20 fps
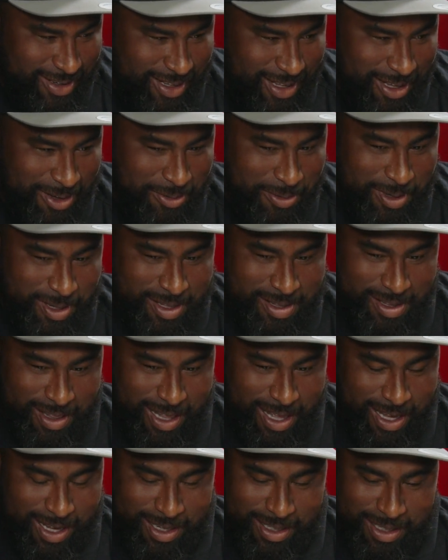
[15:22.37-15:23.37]
I was
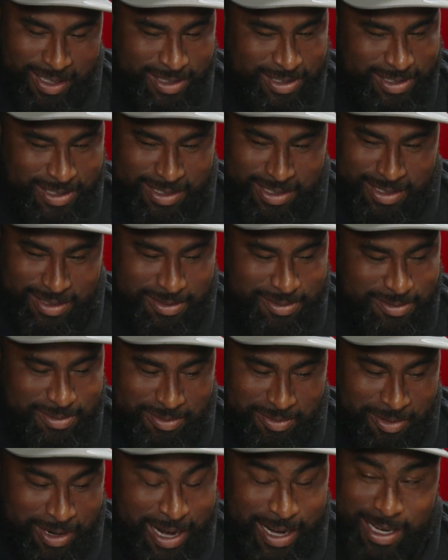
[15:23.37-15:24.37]
like, let's just
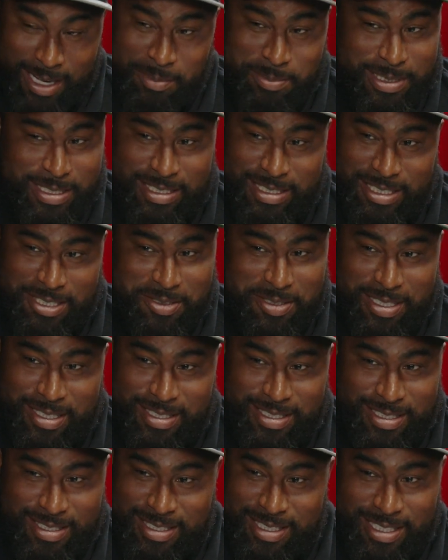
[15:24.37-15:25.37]
rack up these
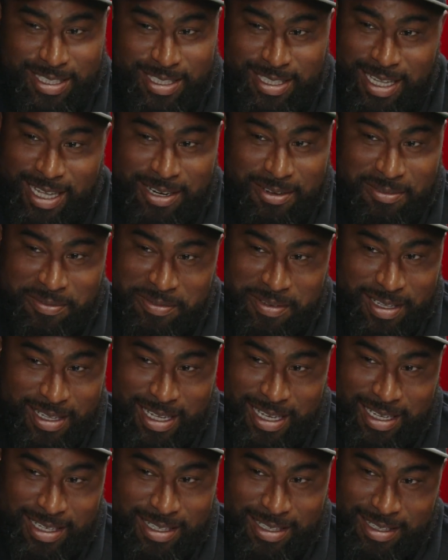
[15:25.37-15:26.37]
units until I don't feel
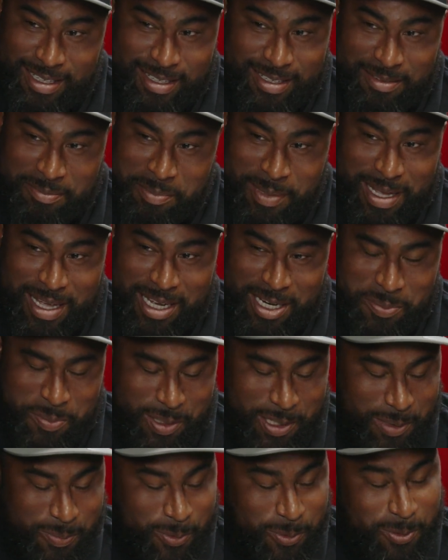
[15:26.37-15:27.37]
like buying them
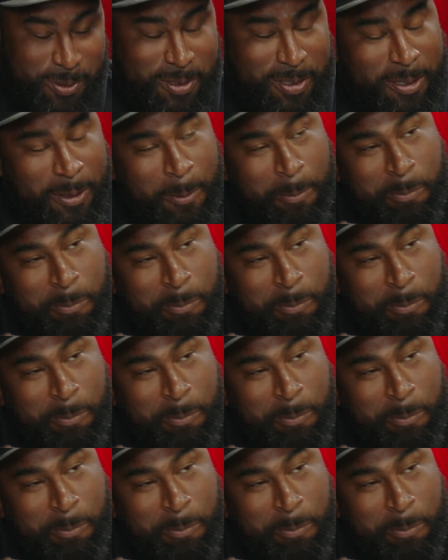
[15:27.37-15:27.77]
anymore.